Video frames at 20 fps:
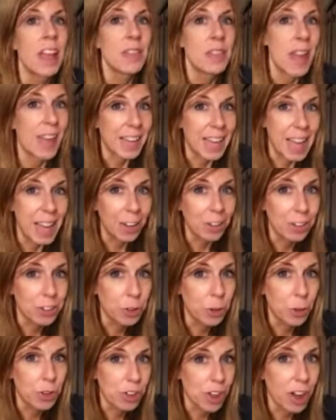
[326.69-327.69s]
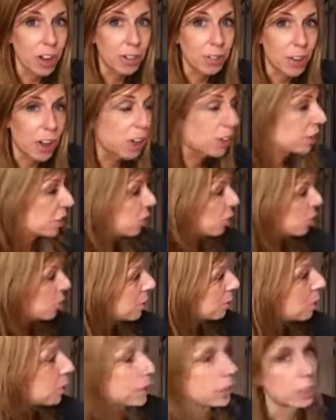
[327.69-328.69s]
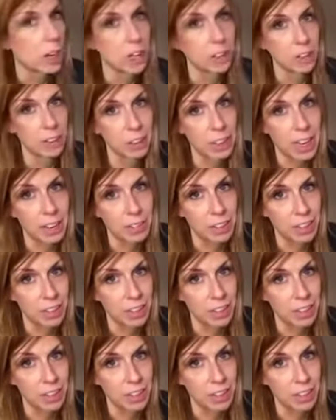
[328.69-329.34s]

that counts towards our volume if we are on her left